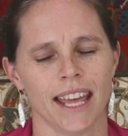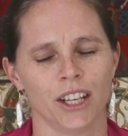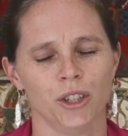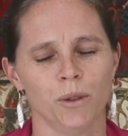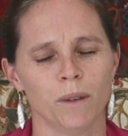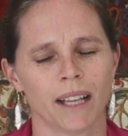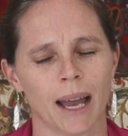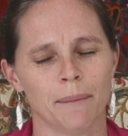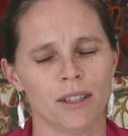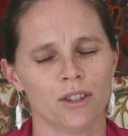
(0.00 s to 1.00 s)
that you will
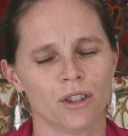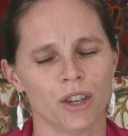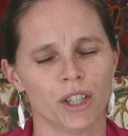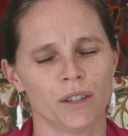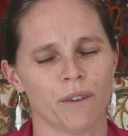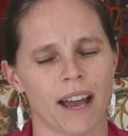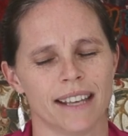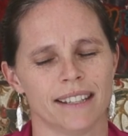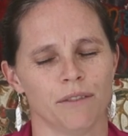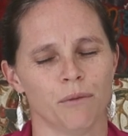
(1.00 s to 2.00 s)
come and search for
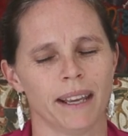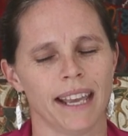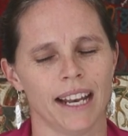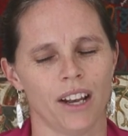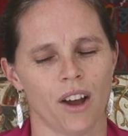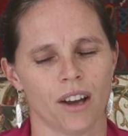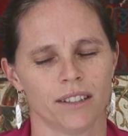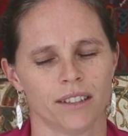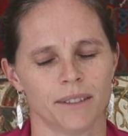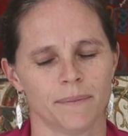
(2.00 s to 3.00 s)
us if we get
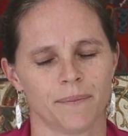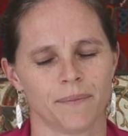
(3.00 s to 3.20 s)
lost.